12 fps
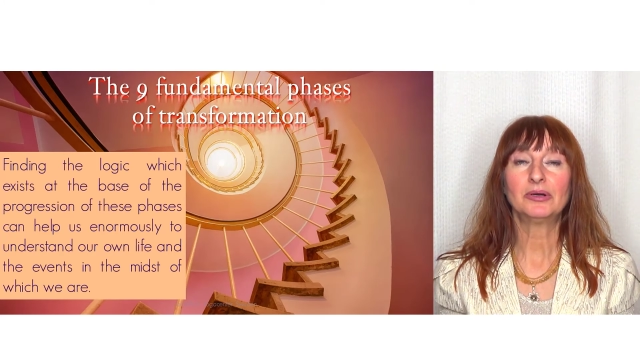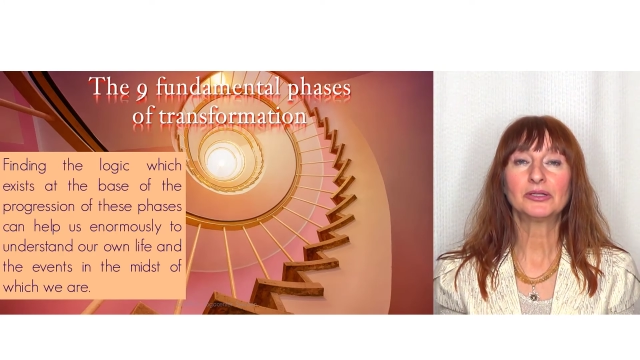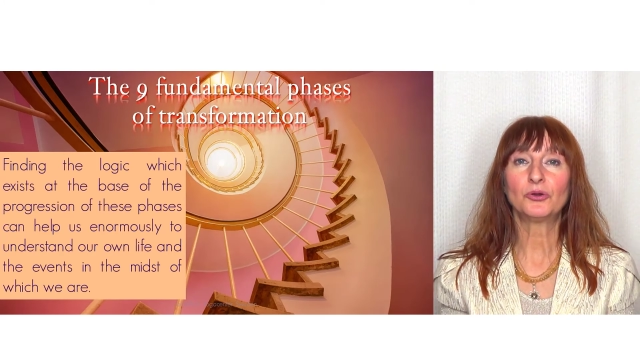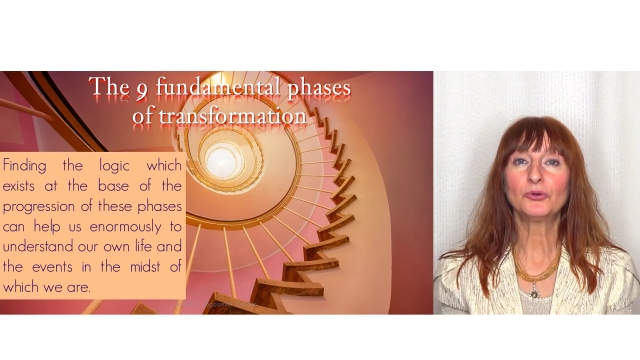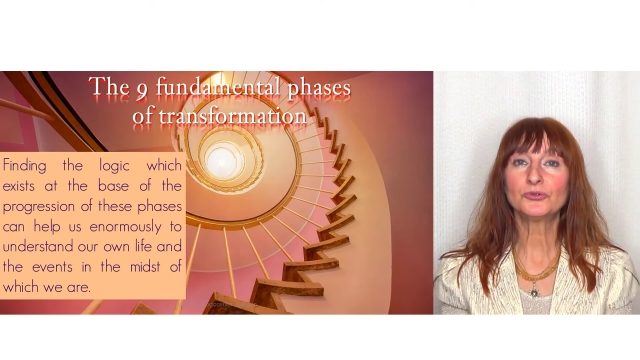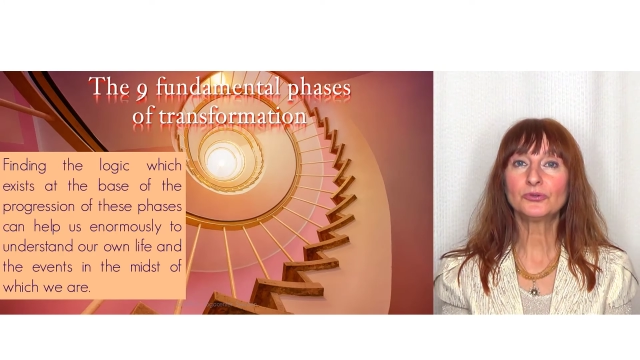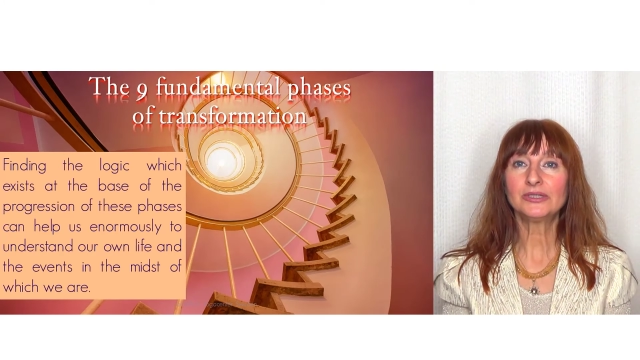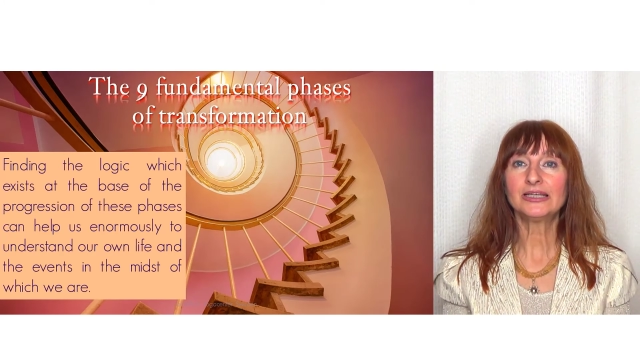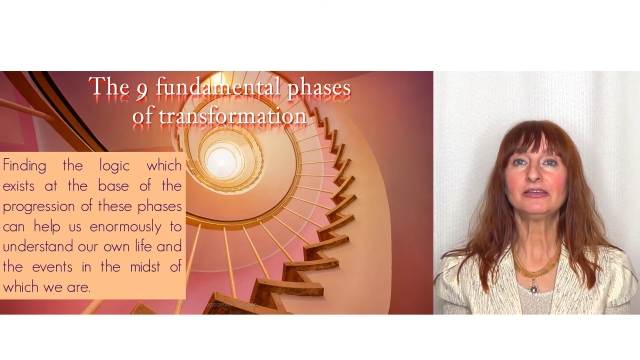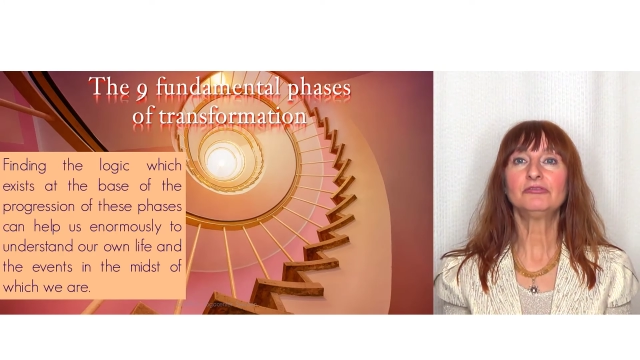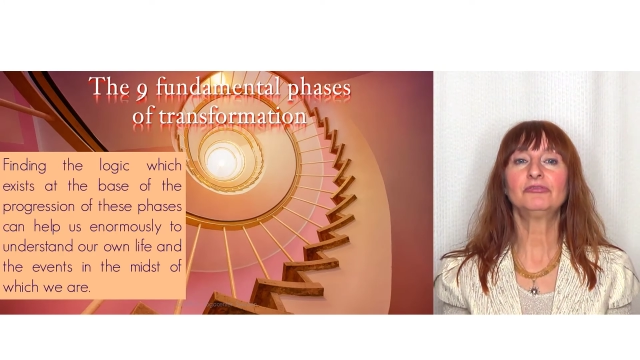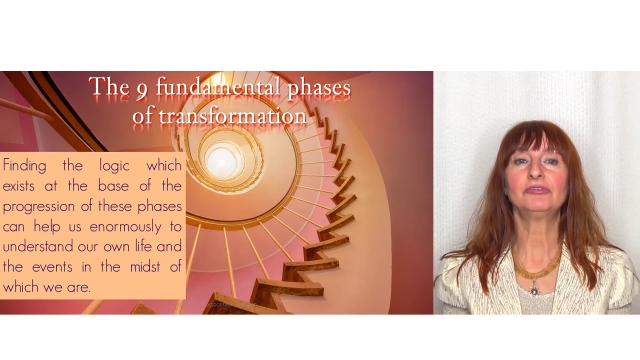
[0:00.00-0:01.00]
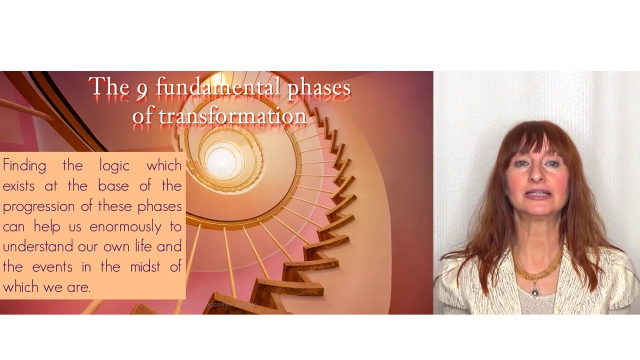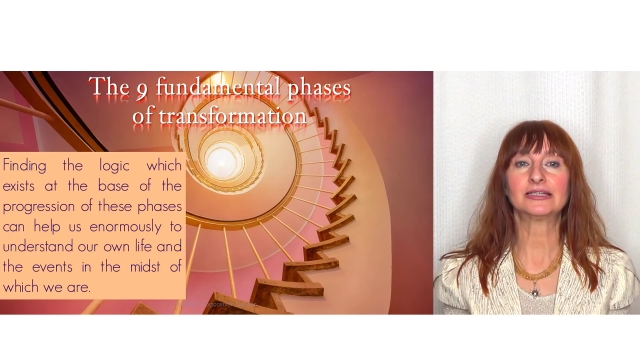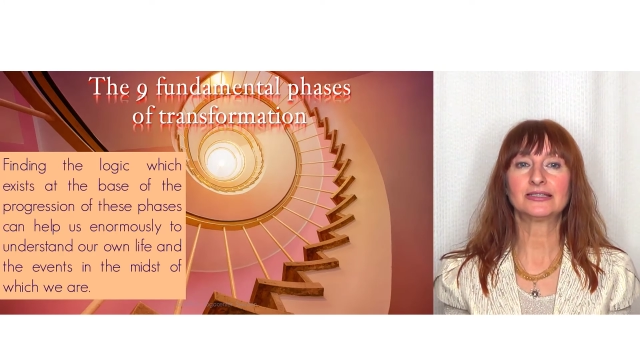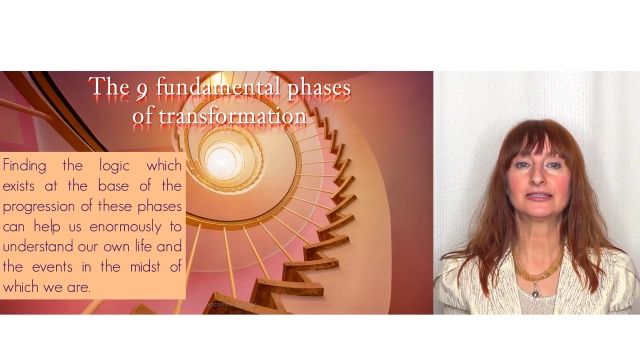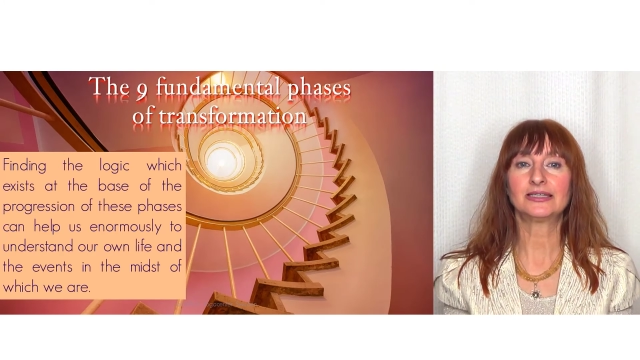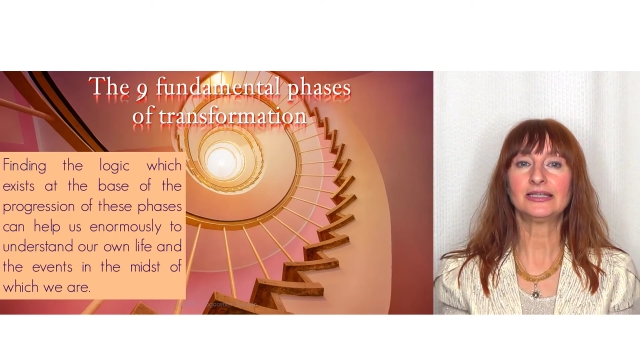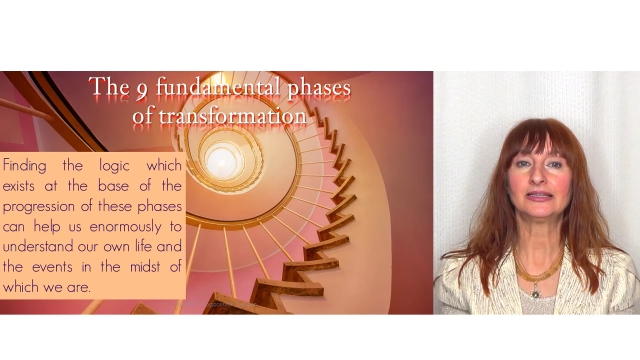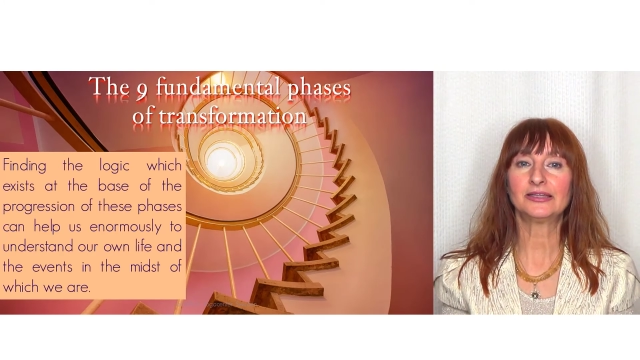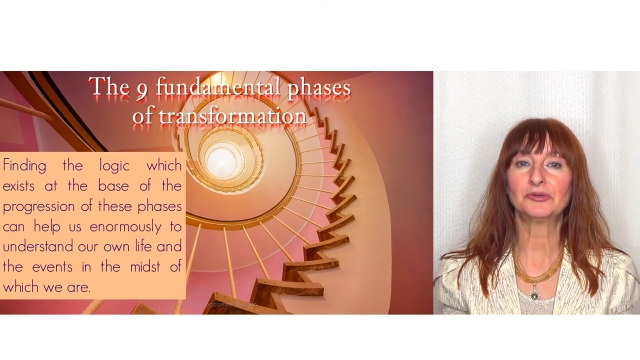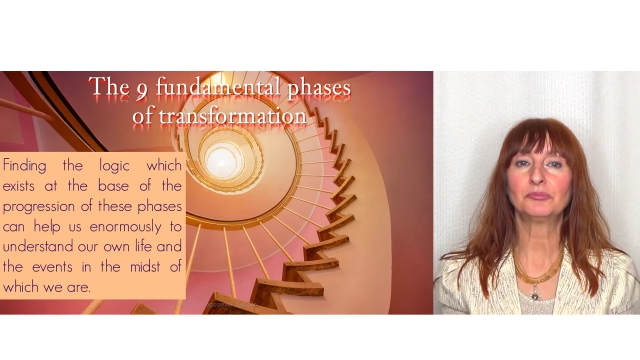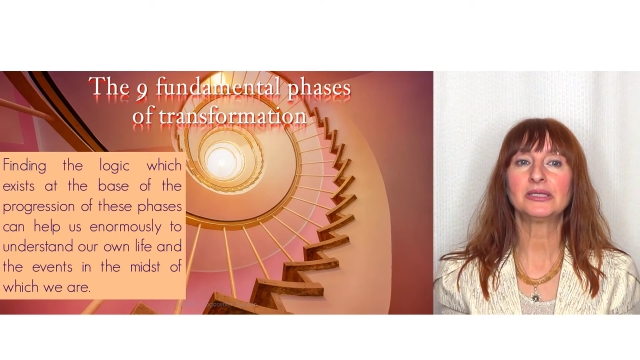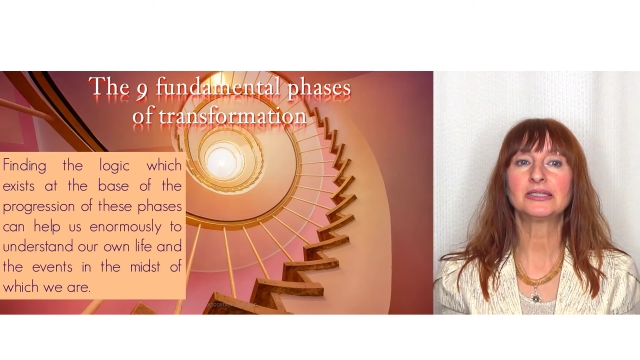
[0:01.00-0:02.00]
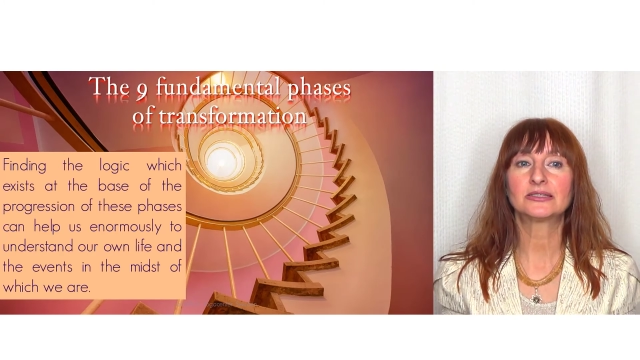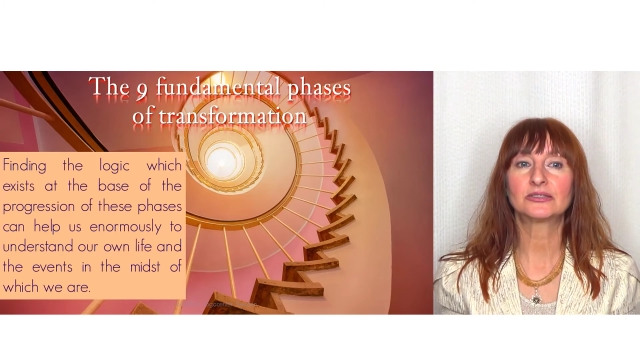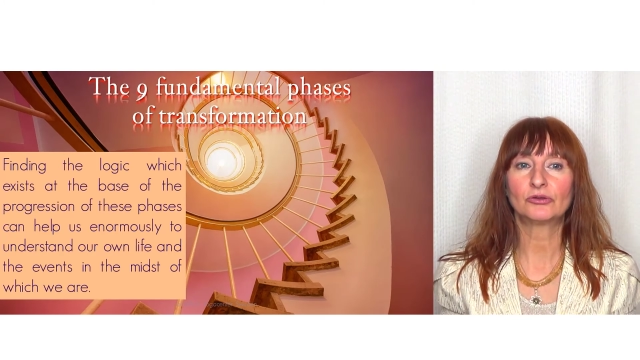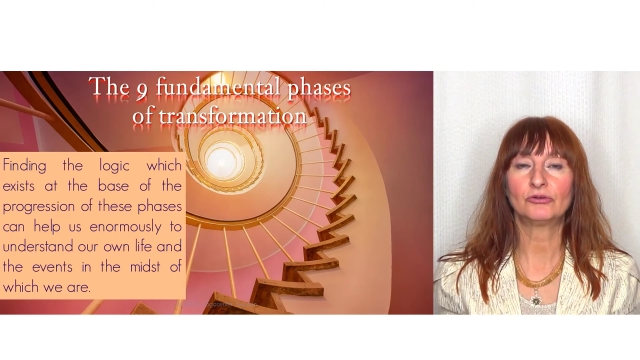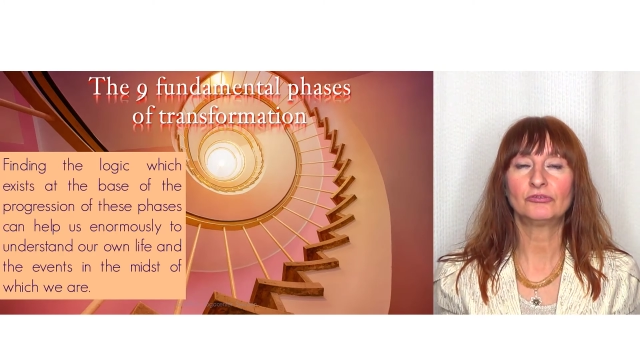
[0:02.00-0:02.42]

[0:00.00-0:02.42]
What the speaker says: but also the events in the midst